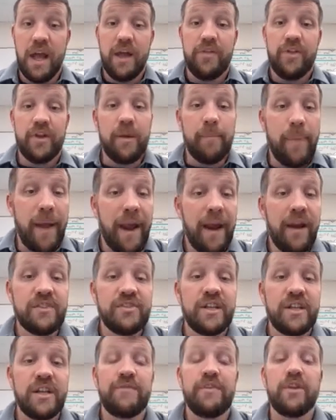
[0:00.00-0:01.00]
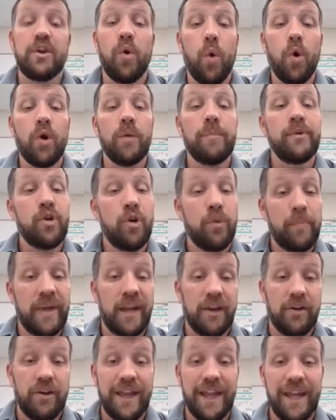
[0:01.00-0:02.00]
The comparison of the orbital
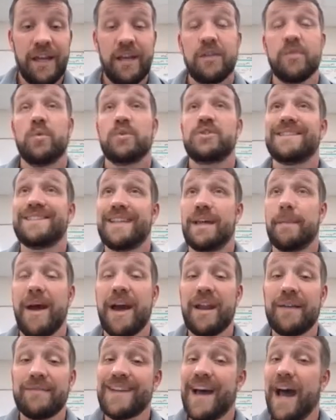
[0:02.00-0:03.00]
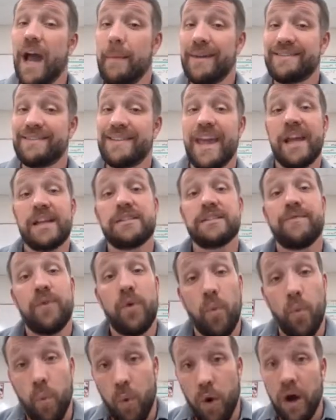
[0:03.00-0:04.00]
period, which is the amount of time it takes for
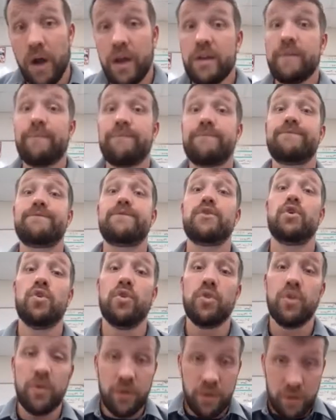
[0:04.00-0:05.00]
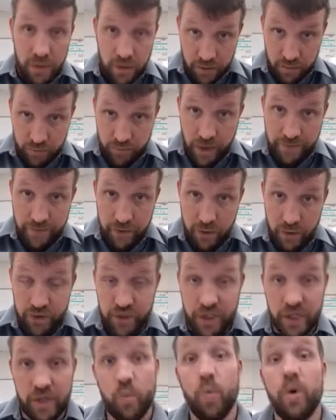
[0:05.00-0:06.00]
one full
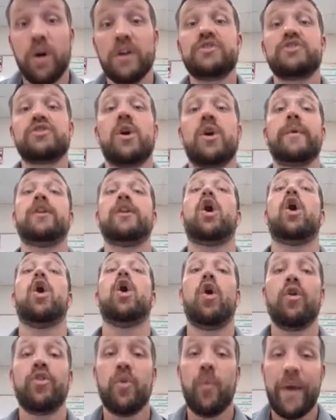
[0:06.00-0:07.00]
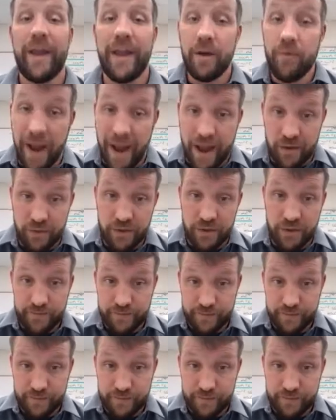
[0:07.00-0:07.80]
revolution, once going all the way around,